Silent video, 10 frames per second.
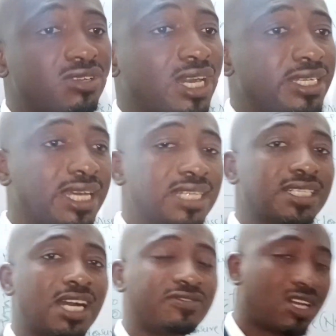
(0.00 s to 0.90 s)
at that
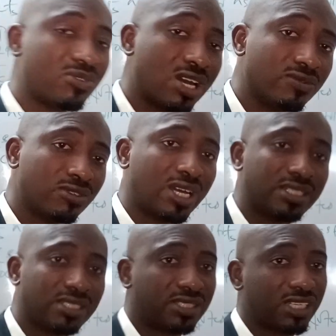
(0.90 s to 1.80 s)
after we have looked at
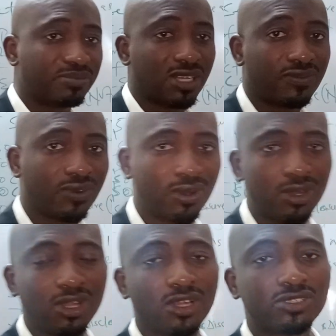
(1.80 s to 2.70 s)
this chapter 4.
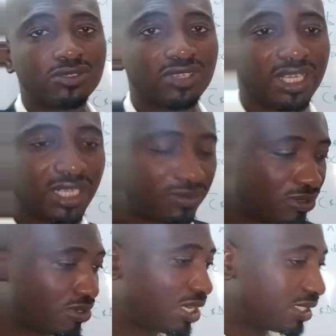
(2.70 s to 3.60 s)
So together we
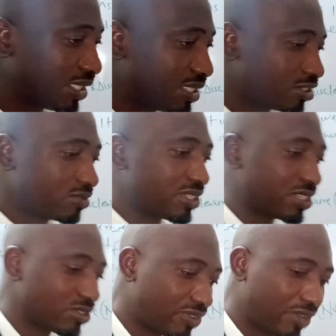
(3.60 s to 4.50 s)
look at
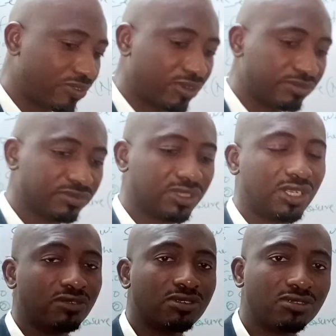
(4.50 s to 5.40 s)
substance over form.
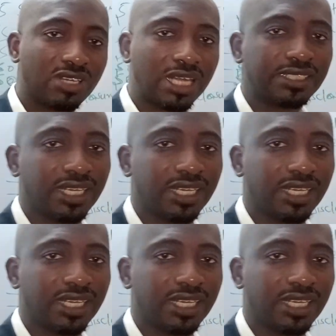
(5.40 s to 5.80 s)
We look at